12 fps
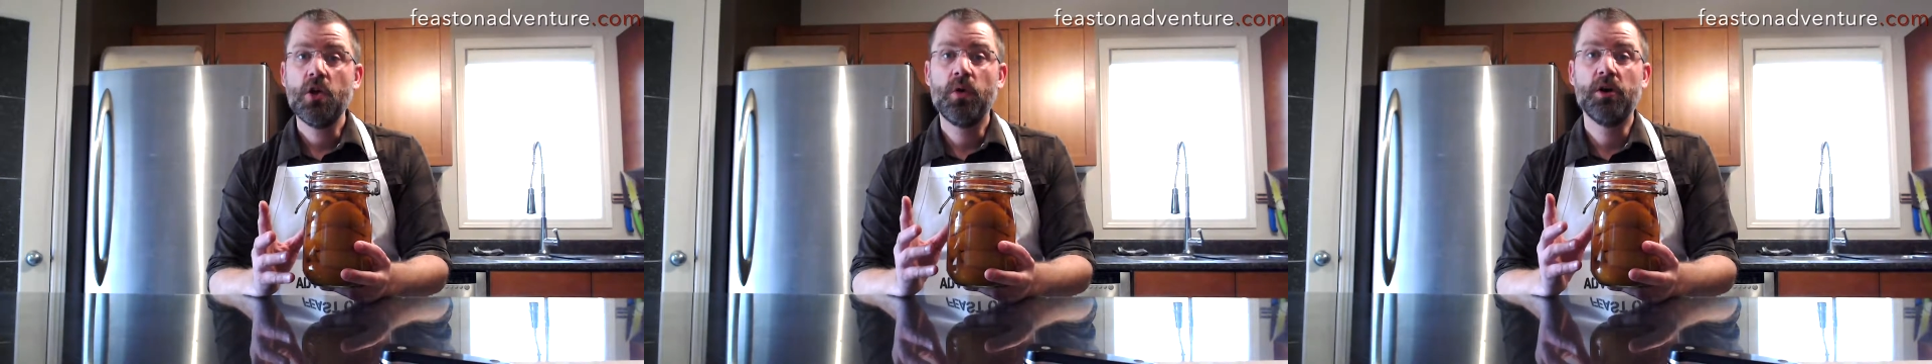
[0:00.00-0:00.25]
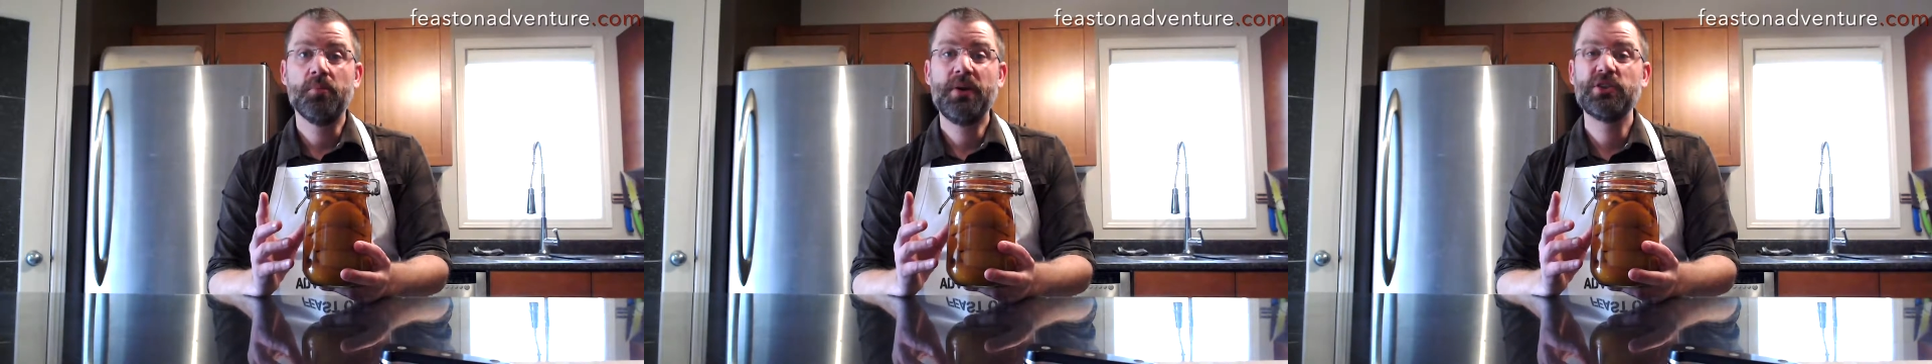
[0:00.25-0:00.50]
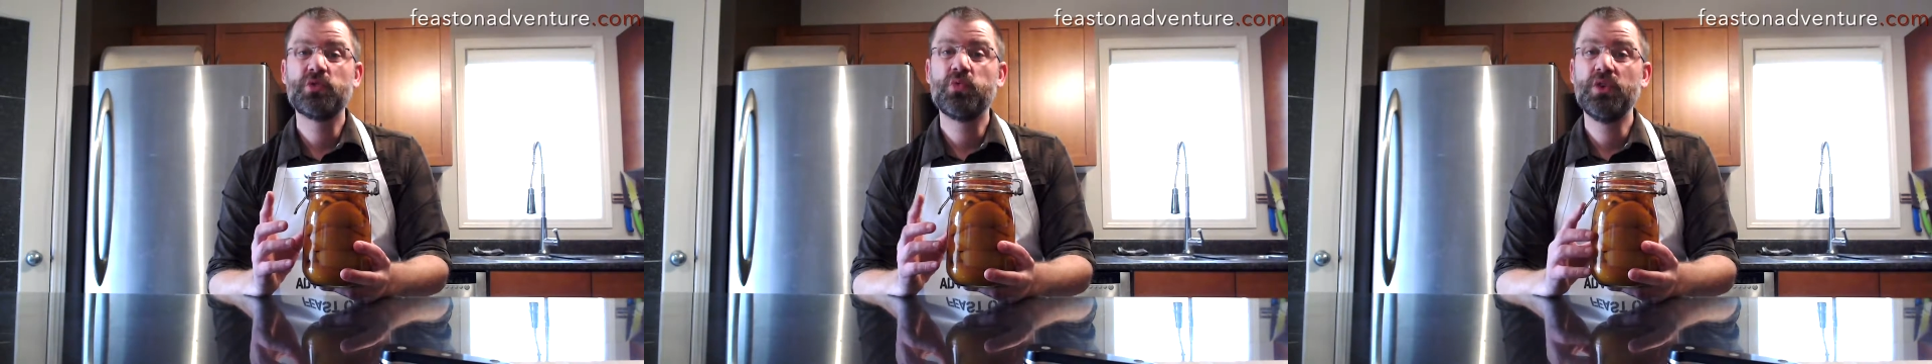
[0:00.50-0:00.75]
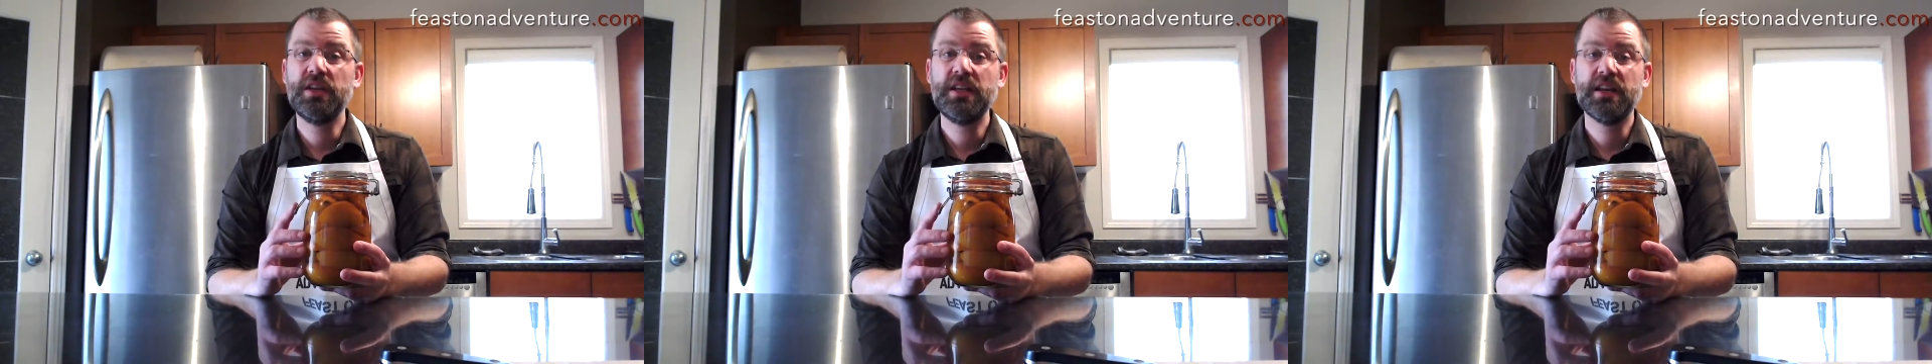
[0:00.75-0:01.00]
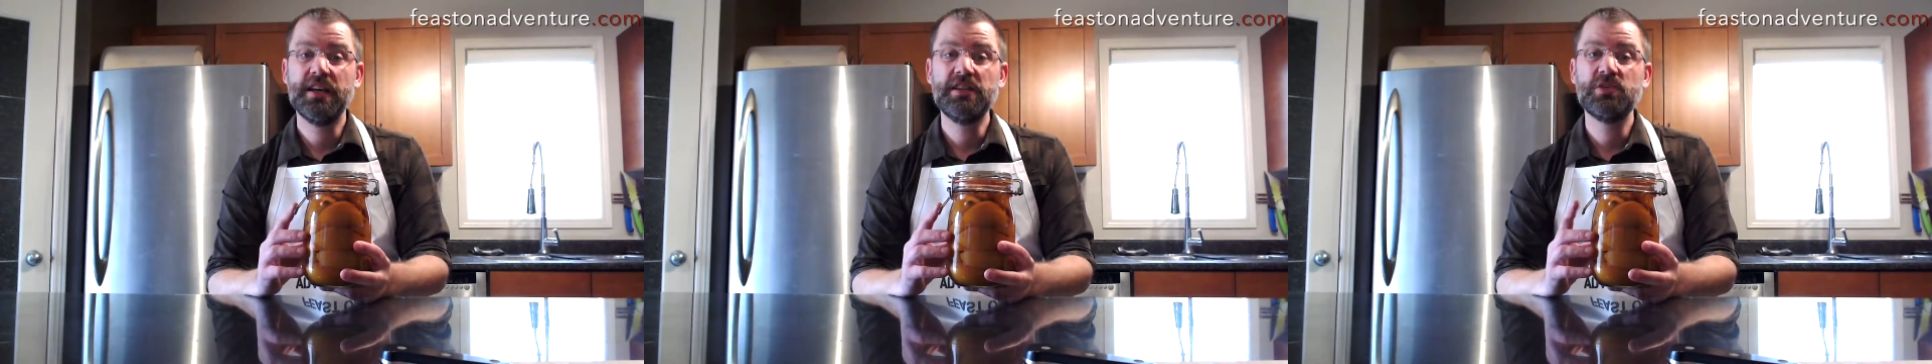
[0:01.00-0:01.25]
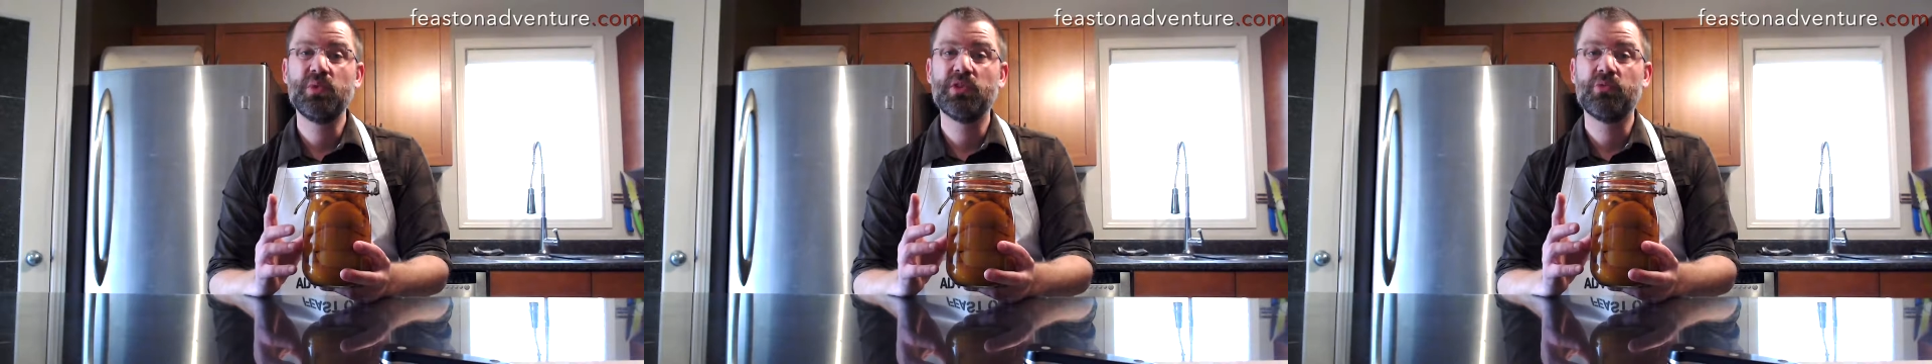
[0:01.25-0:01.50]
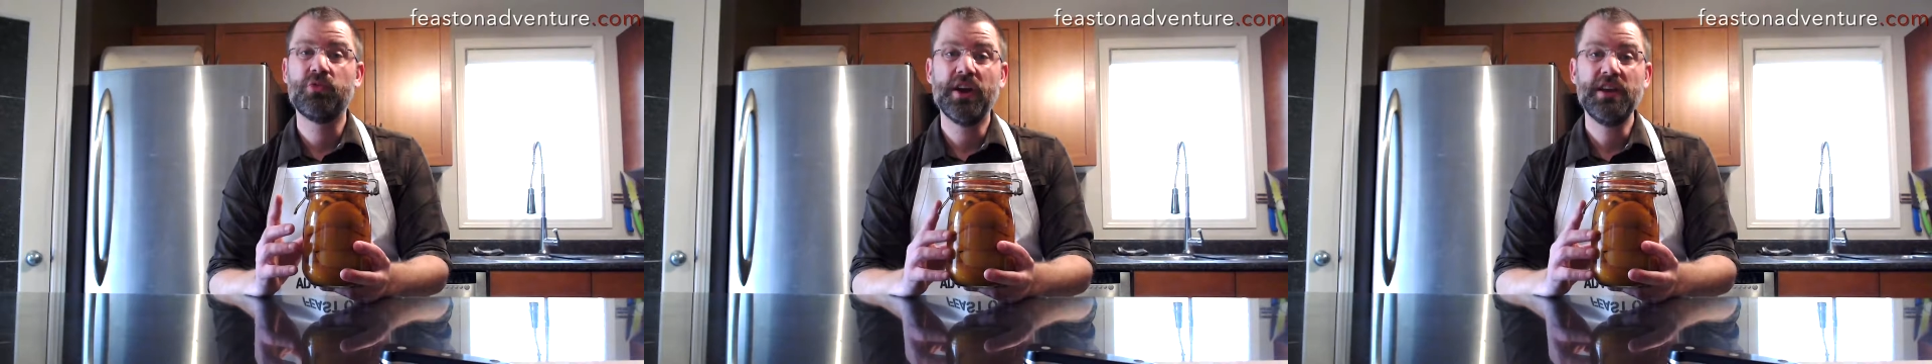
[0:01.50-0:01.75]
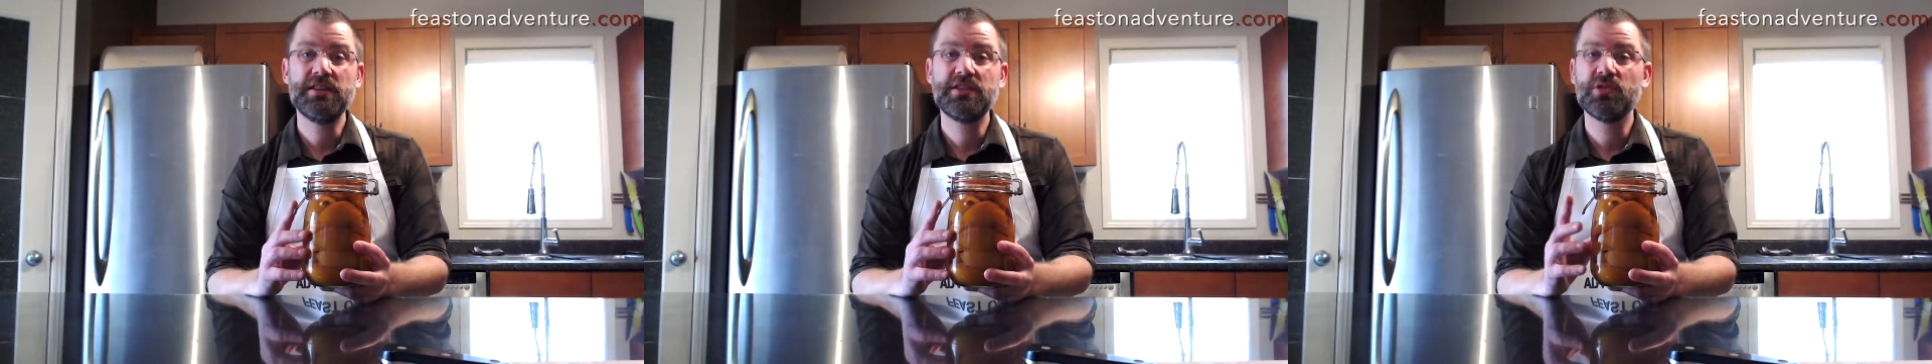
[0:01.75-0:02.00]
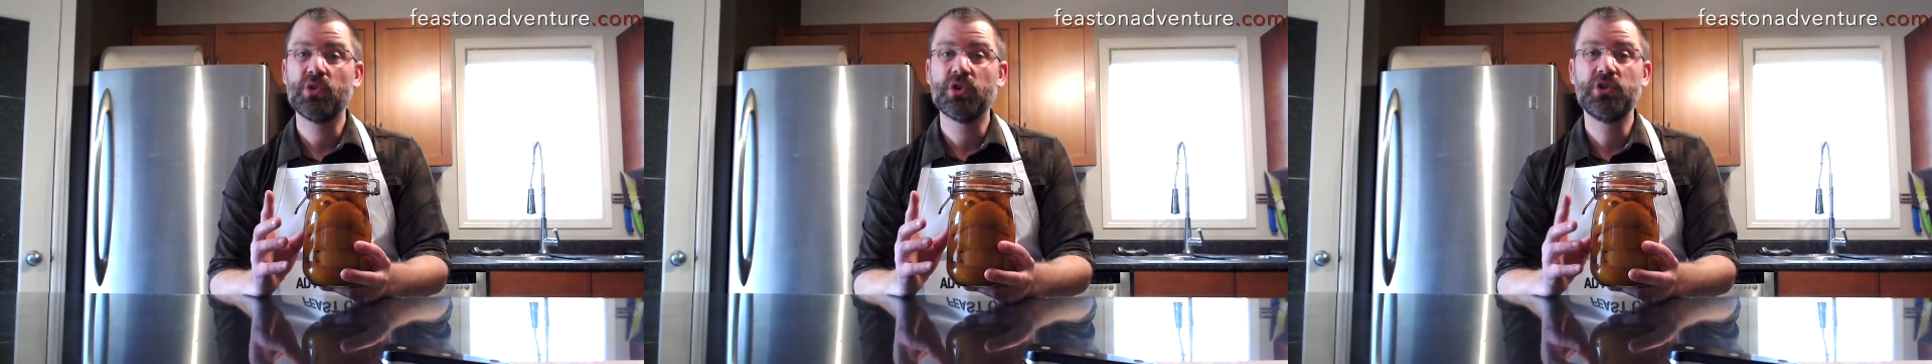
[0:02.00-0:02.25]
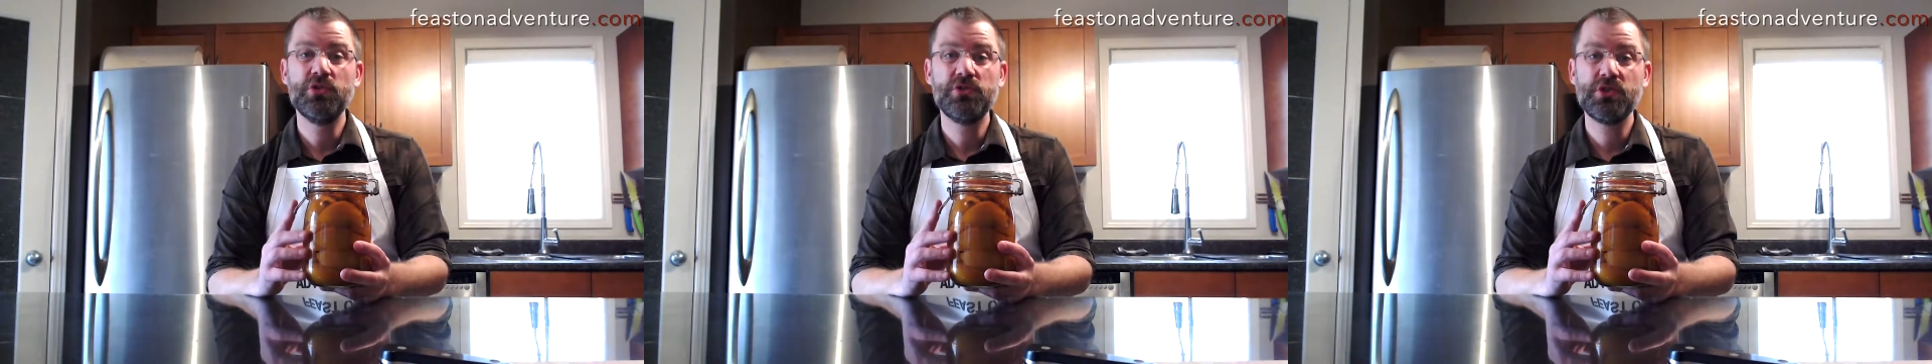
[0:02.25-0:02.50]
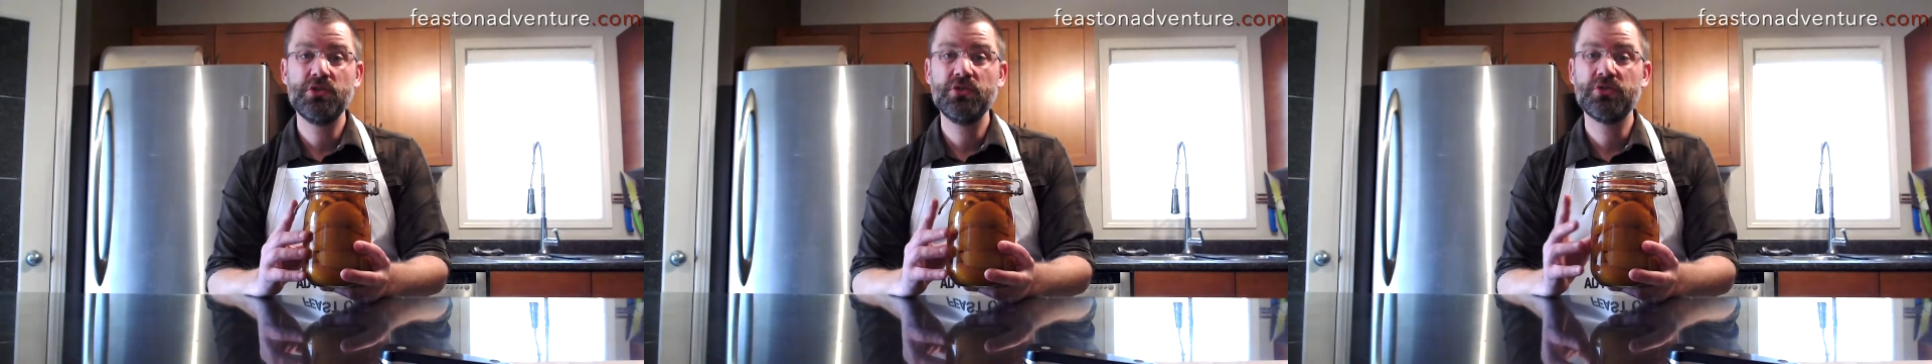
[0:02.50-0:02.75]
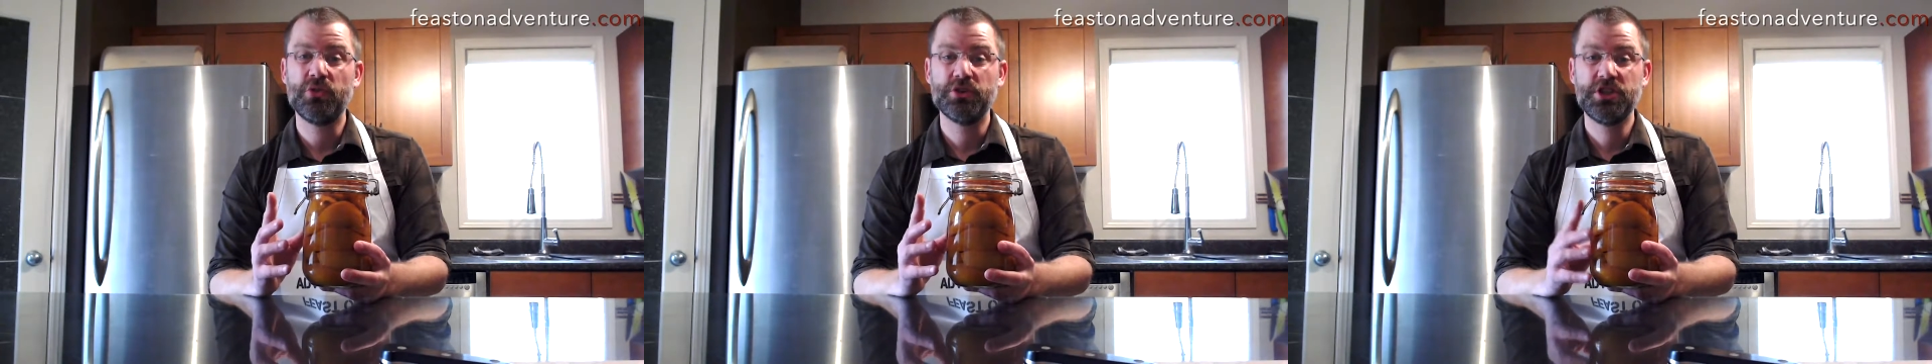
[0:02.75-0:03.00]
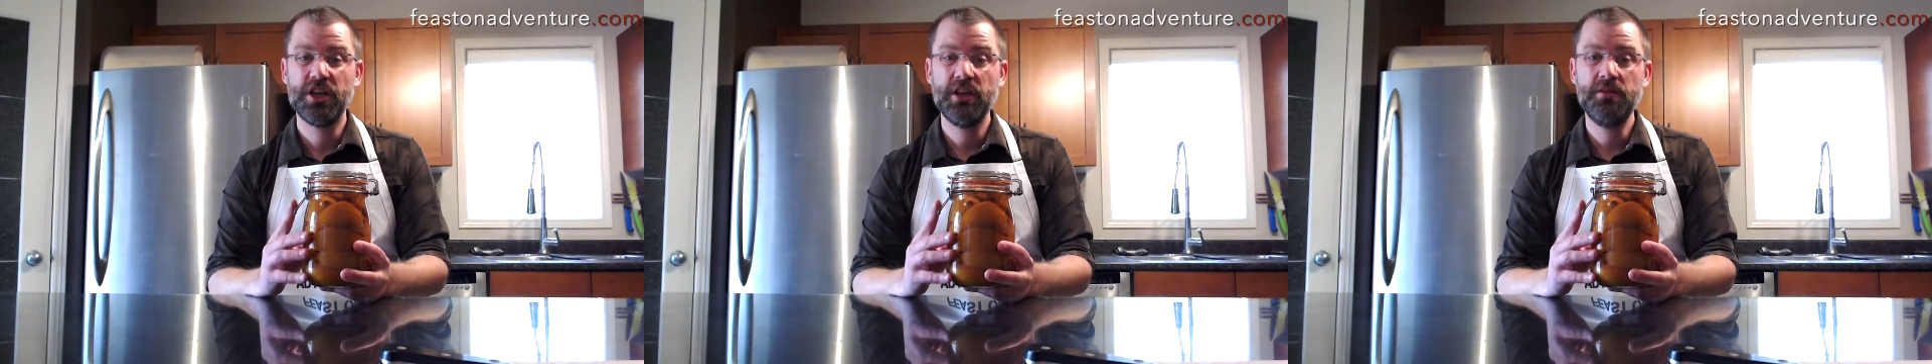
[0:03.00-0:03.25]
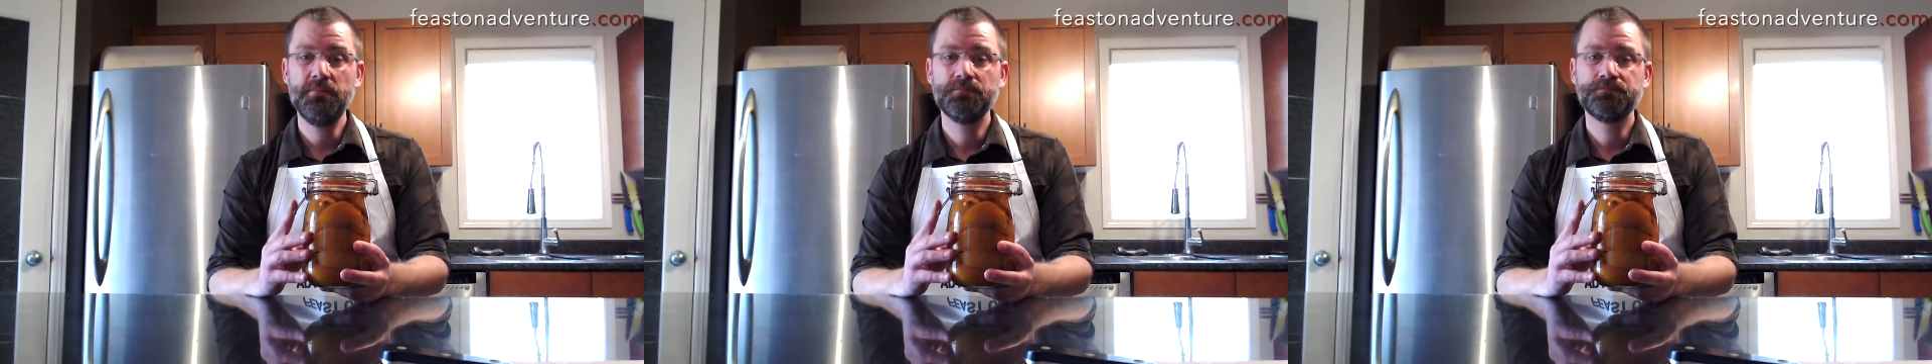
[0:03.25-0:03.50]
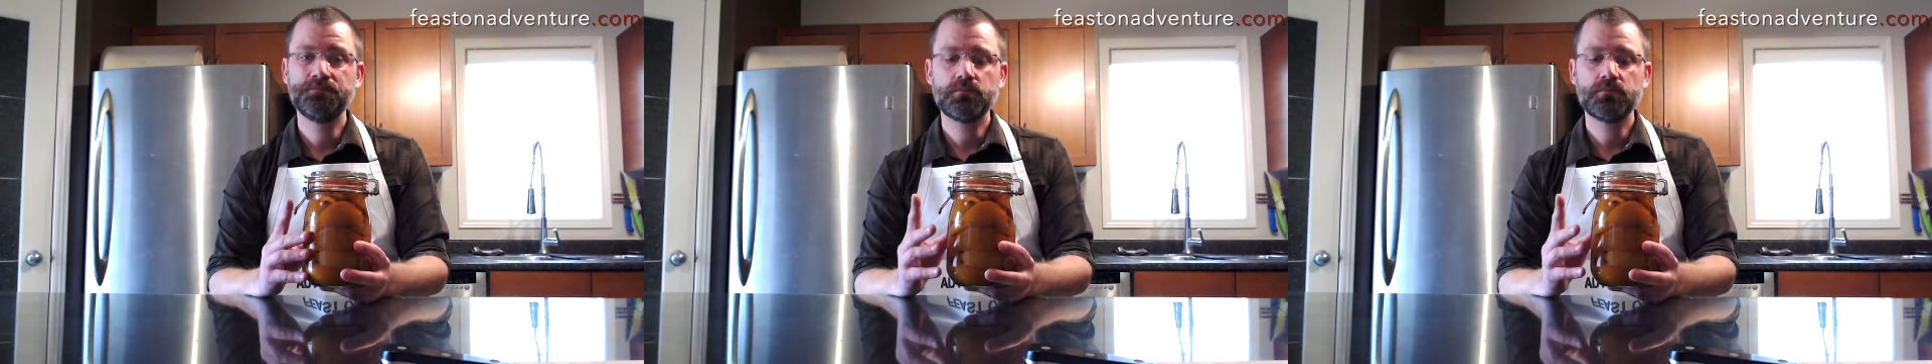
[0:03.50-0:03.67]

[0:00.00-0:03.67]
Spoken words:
where it pairs really nice with rice or couscous or chicken.